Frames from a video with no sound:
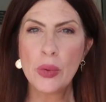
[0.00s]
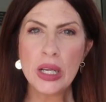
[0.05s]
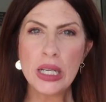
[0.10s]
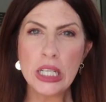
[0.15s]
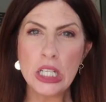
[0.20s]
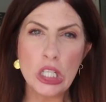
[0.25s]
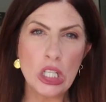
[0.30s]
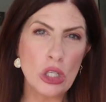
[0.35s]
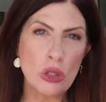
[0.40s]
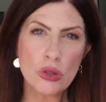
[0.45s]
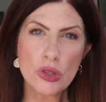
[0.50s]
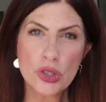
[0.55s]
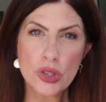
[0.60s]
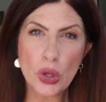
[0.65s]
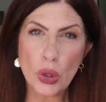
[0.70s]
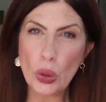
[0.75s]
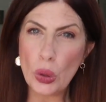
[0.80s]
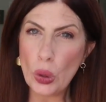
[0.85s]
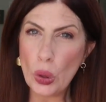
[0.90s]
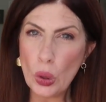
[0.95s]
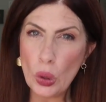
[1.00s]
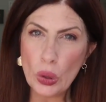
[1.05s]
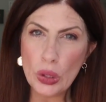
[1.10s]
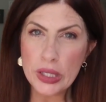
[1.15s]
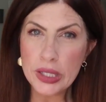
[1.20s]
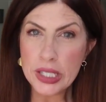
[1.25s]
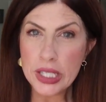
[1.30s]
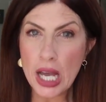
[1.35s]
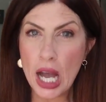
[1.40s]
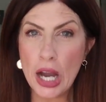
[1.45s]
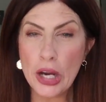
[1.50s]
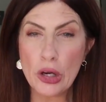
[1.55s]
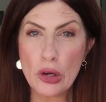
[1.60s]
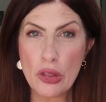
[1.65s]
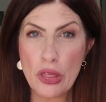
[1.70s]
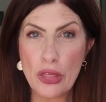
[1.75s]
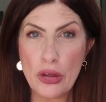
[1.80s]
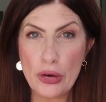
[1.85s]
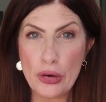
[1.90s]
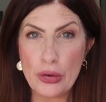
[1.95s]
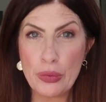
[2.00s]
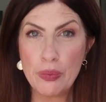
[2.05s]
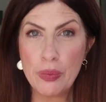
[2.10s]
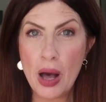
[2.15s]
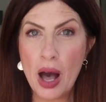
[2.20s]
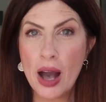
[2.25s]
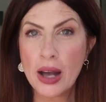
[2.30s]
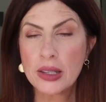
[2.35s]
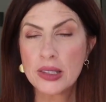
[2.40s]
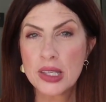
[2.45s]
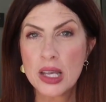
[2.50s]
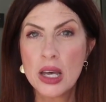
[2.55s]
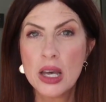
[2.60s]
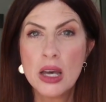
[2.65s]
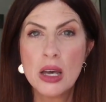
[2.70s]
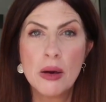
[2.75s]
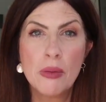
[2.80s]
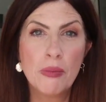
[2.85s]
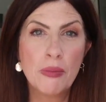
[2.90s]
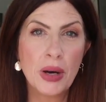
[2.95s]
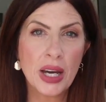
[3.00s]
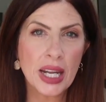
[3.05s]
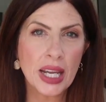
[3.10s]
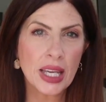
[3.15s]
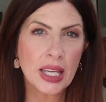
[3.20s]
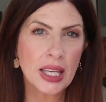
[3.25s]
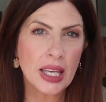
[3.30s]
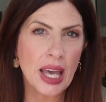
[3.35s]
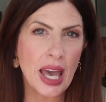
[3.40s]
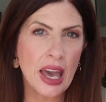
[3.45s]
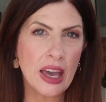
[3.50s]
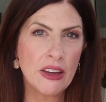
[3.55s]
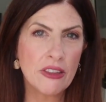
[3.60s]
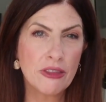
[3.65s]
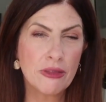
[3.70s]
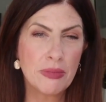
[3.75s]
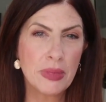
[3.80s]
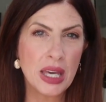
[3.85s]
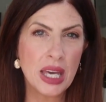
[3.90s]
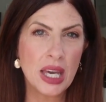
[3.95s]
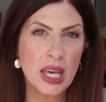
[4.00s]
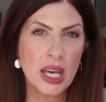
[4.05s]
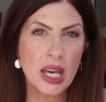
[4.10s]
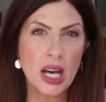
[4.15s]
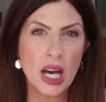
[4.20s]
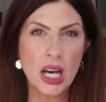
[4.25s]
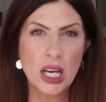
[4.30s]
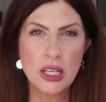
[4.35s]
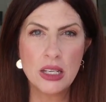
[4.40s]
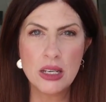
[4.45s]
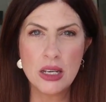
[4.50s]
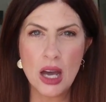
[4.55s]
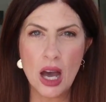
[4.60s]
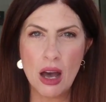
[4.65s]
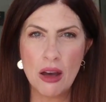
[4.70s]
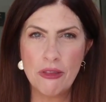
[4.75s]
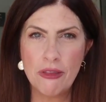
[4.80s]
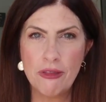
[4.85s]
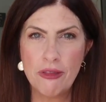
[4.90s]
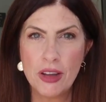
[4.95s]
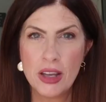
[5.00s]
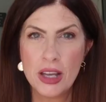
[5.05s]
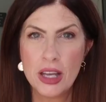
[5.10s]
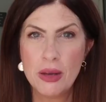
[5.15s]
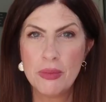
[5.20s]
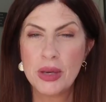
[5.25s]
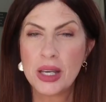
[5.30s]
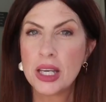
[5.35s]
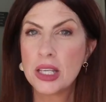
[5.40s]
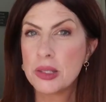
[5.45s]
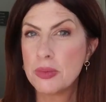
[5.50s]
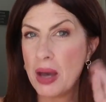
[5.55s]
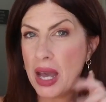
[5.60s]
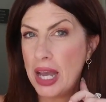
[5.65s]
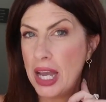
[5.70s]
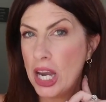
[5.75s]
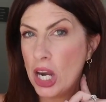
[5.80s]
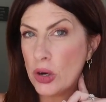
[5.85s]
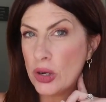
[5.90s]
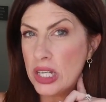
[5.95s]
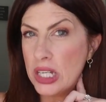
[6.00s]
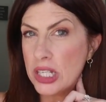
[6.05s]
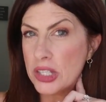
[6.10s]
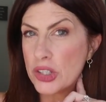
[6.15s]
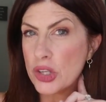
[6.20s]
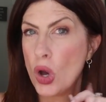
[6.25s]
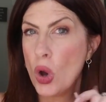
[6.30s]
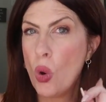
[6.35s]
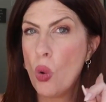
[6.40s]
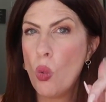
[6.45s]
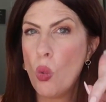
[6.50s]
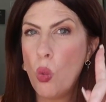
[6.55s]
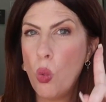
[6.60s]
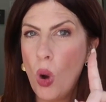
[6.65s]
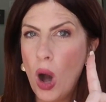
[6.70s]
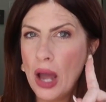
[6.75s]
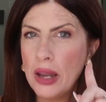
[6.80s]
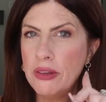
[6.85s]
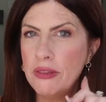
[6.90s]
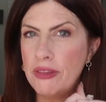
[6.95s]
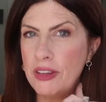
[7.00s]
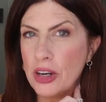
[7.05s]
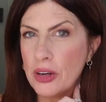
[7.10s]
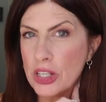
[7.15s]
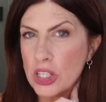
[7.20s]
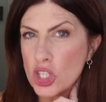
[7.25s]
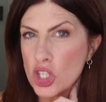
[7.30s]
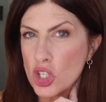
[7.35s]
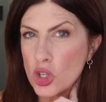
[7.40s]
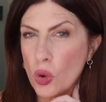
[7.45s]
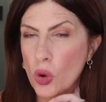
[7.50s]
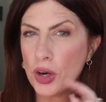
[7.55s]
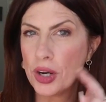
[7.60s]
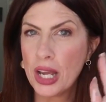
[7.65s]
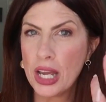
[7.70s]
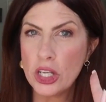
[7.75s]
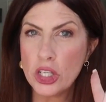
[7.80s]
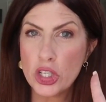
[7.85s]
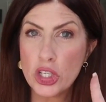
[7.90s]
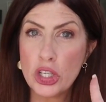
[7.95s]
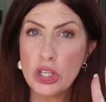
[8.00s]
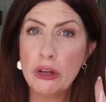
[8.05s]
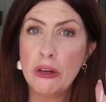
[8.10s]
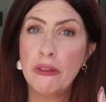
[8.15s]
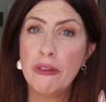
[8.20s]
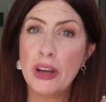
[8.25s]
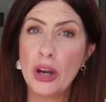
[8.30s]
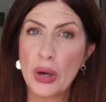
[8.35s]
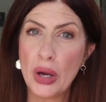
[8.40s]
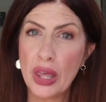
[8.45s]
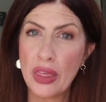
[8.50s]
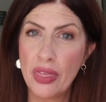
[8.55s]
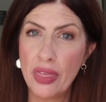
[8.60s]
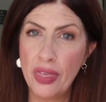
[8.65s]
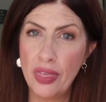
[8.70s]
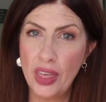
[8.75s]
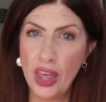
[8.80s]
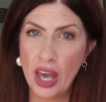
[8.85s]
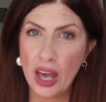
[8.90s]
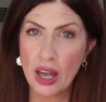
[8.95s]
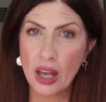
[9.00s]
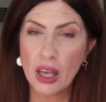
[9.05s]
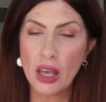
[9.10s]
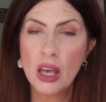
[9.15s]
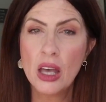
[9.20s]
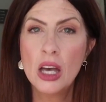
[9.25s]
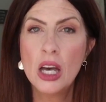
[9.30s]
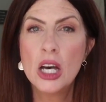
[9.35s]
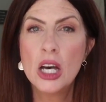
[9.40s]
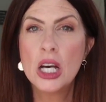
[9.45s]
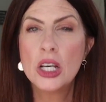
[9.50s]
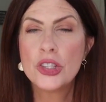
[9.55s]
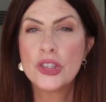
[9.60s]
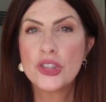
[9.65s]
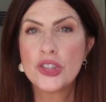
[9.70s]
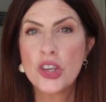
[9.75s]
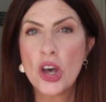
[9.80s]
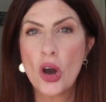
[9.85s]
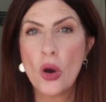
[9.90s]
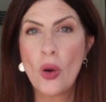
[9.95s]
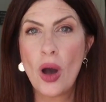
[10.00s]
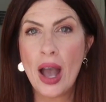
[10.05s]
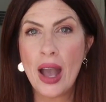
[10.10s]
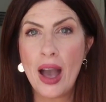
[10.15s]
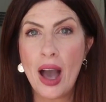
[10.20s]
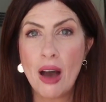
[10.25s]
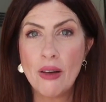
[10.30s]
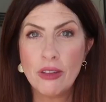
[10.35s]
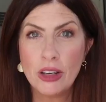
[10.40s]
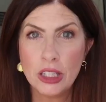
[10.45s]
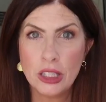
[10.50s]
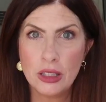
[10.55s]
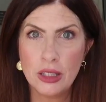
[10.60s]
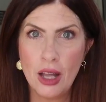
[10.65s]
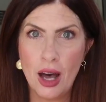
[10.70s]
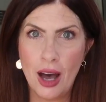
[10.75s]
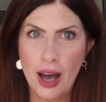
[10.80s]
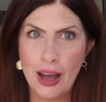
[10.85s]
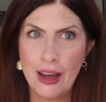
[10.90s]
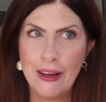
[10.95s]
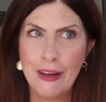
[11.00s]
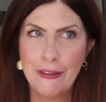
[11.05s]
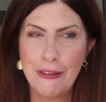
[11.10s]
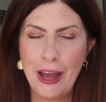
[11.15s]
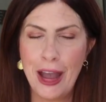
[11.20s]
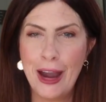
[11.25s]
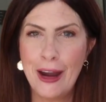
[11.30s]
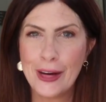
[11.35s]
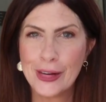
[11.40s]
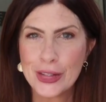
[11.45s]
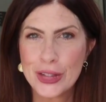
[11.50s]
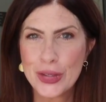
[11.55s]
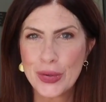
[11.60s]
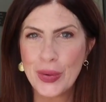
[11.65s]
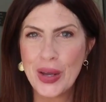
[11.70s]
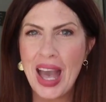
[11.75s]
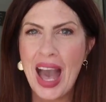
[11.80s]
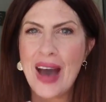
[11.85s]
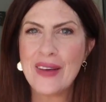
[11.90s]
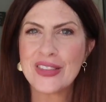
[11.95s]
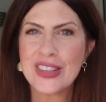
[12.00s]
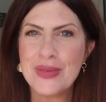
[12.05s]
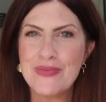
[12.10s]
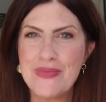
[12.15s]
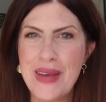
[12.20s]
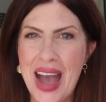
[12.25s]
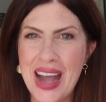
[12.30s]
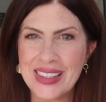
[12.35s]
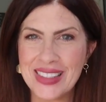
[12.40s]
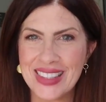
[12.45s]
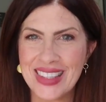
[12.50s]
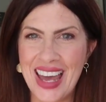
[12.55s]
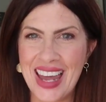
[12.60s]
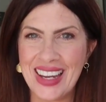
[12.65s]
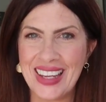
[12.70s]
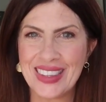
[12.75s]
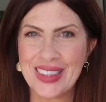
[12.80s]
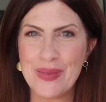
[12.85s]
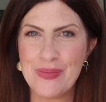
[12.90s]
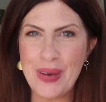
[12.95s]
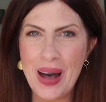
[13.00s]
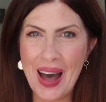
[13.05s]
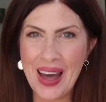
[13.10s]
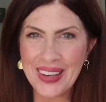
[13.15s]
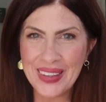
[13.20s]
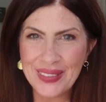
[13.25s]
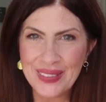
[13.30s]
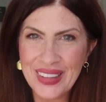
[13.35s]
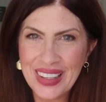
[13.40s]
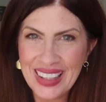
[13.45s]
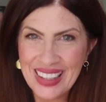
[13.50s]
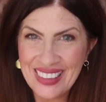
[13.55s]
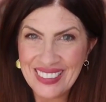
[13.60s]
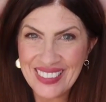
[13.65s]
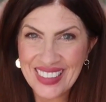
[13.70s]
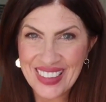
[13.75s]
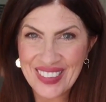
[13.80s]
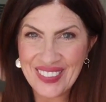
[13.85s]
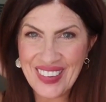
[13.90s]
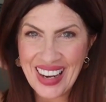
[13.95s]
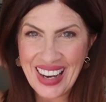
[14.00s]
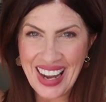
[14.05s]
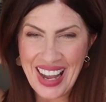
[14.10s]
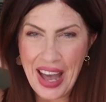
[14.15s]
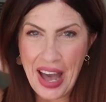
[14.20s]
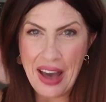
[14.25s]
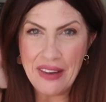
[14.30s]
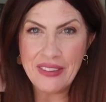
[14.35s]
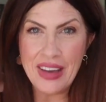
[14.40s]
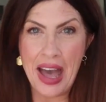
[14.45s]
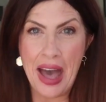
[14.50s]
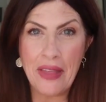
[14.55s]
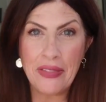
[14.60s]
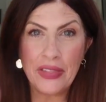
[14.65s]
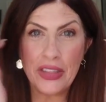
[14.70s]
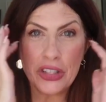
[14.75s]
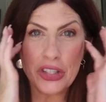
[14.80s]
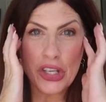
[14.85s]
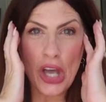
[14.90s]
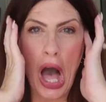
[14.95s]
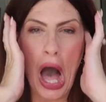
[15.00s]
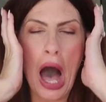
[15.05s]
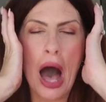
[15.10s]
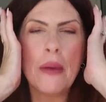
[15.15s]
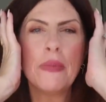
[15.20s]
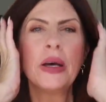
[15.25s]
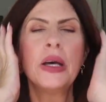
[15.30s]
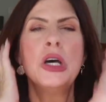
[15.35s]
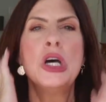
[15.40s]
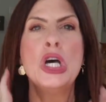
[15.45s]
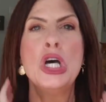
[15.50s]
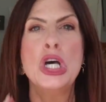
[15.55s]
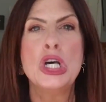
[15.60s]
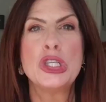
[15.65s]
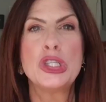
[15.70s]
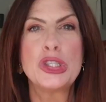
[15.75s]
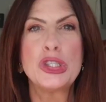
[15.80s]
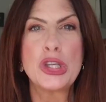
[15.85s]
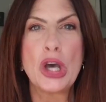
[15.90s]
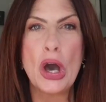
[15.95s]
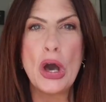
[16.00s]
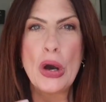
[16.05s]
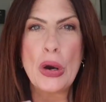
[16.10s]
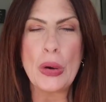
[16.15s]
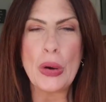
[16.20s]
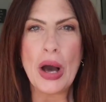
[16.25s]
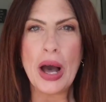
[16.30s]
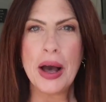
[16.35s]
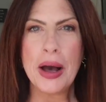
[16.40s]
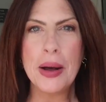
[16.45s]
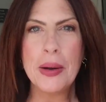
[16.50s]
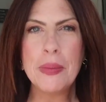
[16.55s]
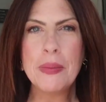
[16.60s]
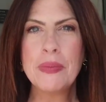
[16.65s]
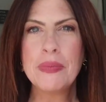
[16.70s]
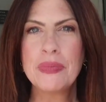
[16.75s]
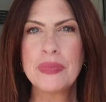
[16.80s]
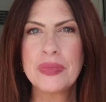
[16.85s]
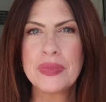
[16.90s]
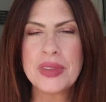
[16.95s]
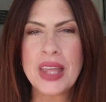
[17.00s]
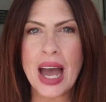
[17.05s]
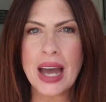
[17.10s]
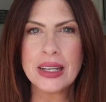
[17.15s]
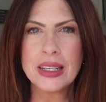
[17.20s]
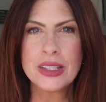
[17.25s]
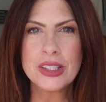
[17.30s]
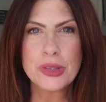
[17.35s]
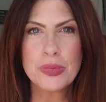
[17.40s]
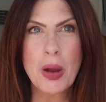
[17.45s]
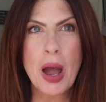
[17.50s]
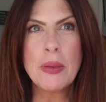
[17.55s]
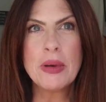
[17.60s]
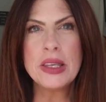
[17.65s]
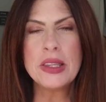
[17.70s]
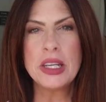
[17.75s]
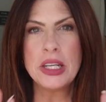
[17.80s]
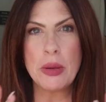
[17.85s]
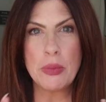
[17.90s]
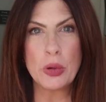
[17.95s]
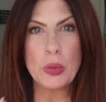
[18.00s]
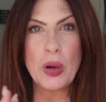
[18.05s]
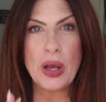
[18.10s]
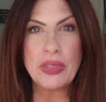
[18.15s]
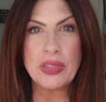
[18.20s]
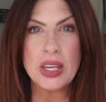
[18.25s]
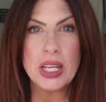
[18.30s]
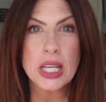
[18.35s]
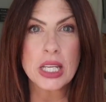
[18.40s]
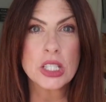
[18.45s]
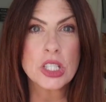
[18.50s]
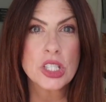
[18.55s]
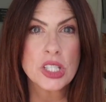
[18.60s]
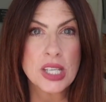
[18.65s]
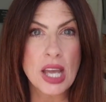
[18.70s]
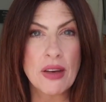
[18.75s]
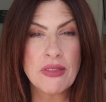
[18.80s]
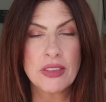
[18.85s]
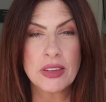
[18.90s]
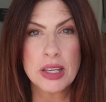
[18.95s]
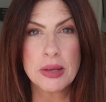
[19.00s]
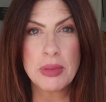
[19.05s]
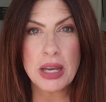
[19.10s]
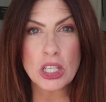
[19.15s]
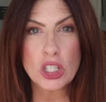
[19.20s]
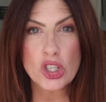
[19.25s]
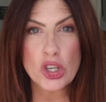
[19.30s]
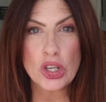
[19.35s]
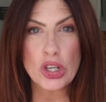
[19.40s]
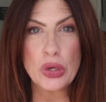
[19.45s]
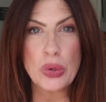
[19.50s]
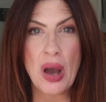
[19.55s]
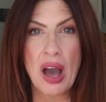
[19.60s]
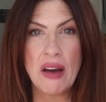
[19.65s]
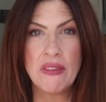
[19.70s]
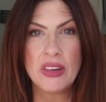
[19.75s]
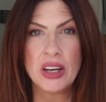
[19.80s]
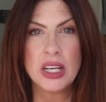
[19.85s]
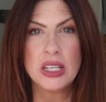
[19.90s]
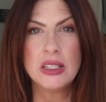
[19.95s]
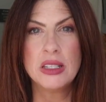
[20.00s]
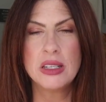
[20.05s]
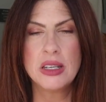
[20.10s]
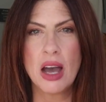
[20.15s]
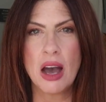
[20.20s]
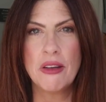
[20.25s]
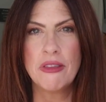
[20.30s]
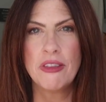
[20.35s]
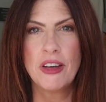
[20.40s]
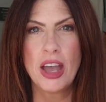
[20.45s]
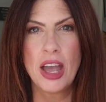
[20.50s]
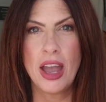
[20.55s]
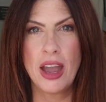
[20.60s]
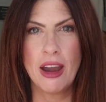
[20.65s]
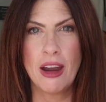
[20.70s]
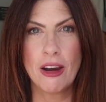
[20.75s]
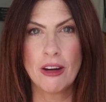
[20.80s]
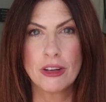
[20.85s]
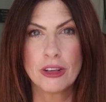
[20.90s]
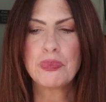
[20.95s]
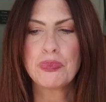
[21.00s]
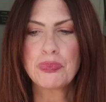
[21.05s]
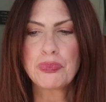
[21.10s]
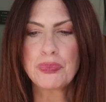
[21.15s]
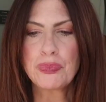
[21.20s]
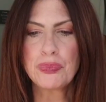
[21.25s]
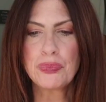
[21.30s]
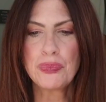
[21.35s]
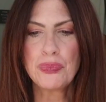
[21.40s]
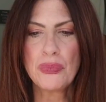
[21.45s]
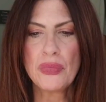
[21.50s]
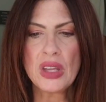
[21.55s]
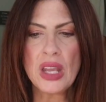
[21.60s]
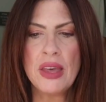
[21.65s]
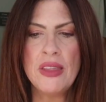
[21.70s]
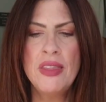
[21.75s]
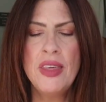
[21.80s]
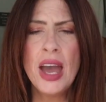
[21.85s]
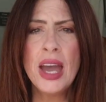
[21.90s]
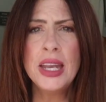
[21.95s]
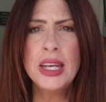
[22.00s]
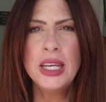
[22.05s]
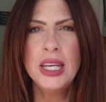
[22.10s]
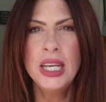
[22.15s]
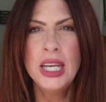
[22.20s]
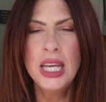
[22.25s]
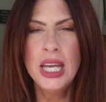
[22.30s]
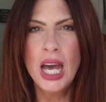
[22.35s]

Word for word: We didn't use the whole entire third box, but it gave me enough because my hair is one very short and two very thick. So I have a lot of hair, so we have to match that at the bottom with what I have at the top. So that is probably the number one thing, is definitely make sure you have enough hair. And then